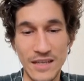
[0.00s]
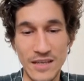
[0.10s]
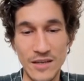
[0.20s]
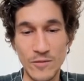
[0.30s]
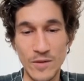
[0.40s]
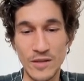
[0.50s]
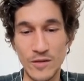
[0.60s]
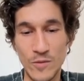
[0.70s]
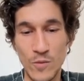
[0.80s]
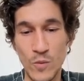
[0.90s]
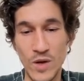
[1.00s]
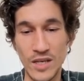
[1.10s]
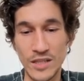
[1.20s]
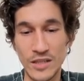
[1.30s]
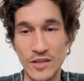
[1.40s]
even
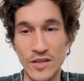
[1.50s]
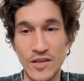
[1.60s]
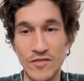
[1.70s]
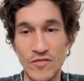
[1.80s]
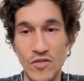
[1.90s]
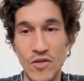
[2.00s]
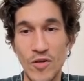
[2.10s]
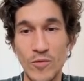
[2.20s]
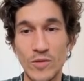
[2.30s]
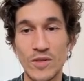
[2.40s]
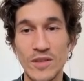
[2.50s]
with the road.